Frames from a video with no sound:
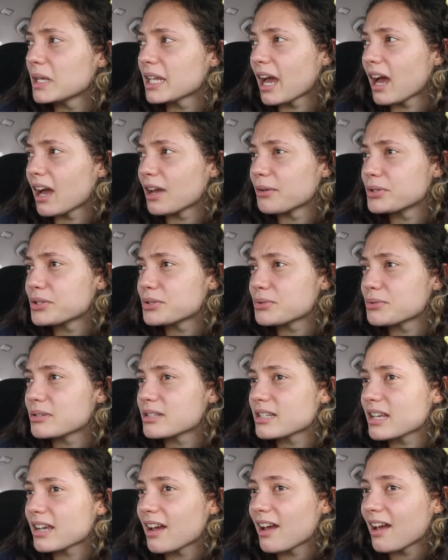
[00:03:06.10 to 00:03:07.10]
but yeah, I just
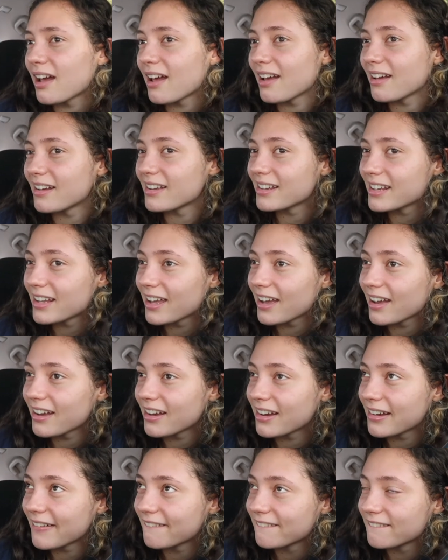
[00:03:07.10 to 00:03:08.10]
was like,
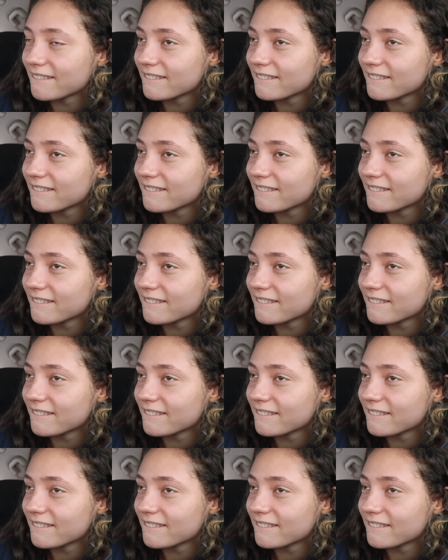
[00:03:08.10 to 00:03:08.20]
yeah.